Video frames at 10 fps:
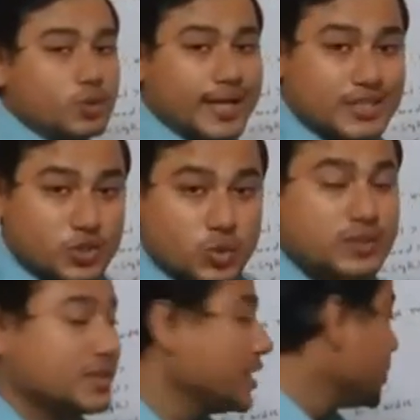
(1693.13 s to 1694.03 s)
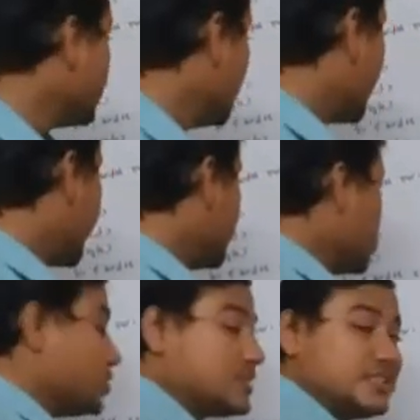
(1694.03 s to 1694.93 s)
you can use
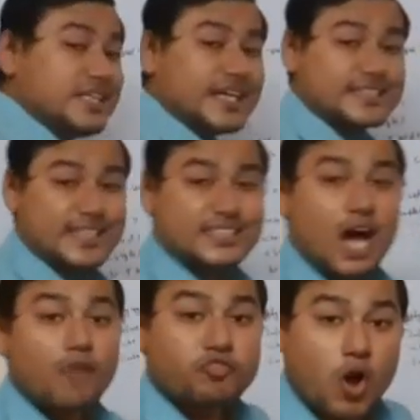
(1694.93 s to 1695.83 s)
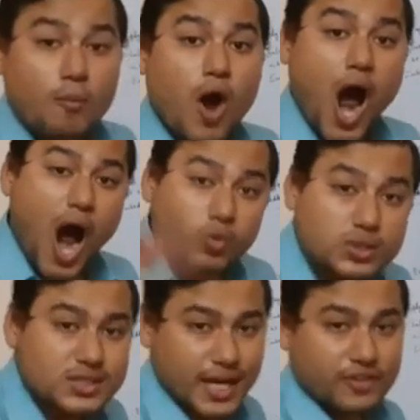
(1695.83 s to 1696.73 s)
CSS from
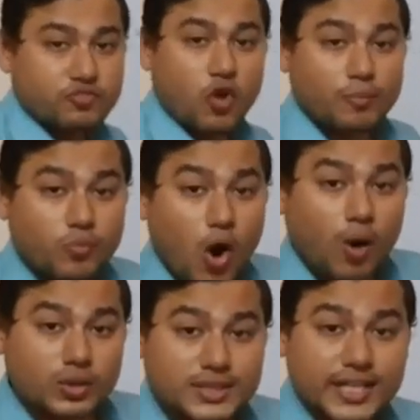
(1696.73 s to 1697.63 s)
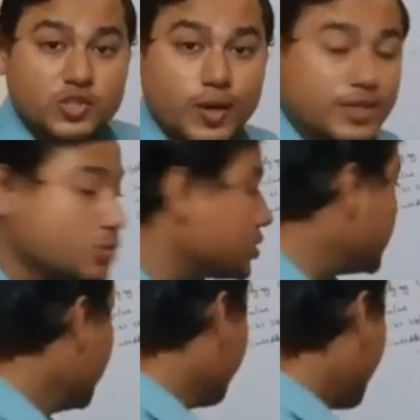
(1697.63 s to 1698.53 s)
outside. From outside you are
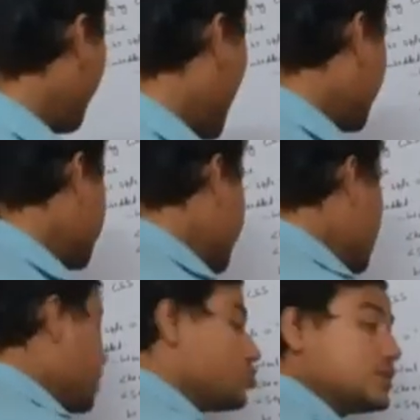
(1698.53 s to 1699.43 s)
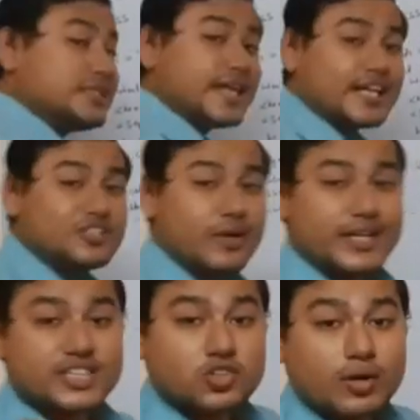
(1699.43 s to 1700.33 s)
using. That is why
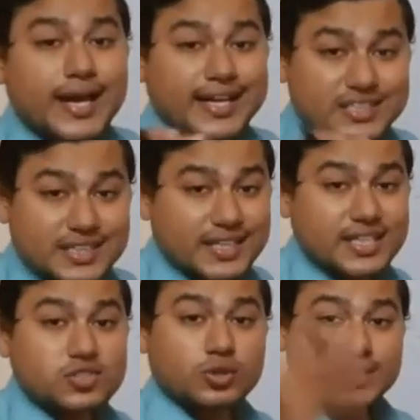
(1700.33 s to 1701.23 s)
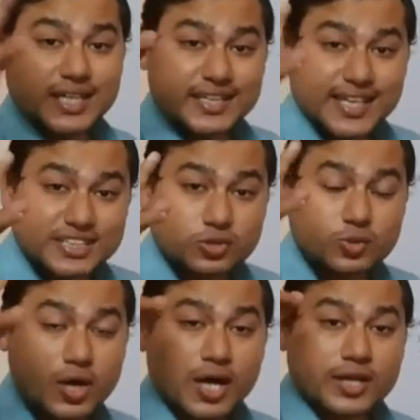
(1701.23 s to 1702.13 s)
it is called external. So three things
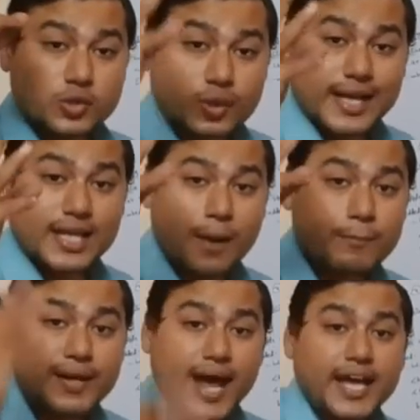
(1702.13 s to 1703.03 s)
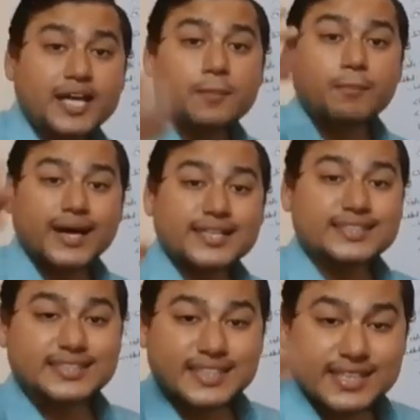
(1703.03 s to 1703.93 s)
you can apply by the
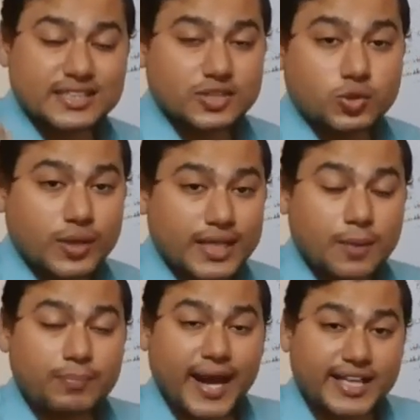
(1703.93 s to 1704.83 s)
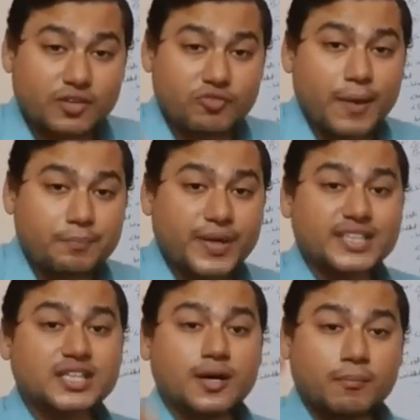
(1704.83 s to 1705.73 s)
CSS. You can apply the web
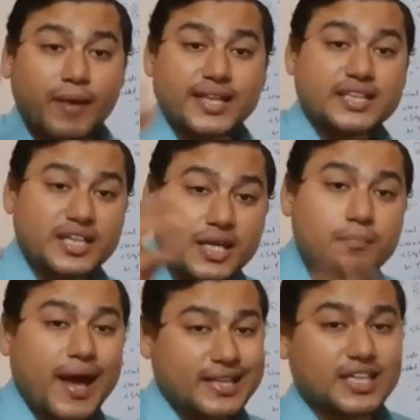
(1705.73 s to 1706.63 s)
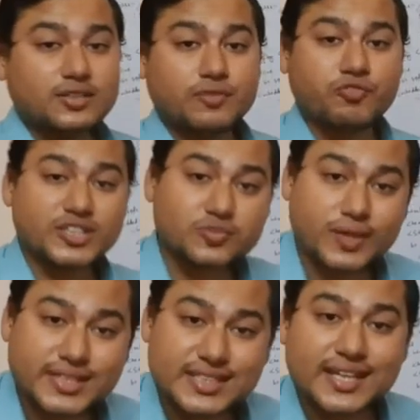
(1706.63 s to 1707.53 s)
page by three methods. The first
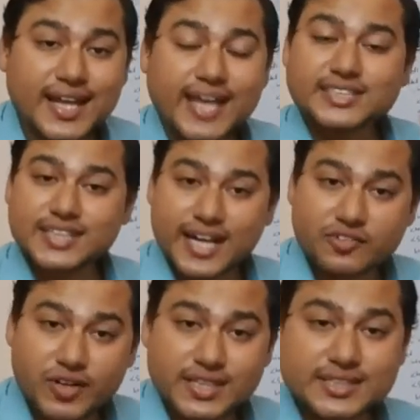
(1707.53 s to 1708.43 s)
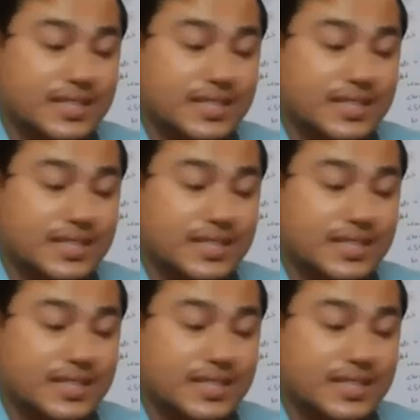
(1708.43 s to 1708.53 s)
one is inline, second one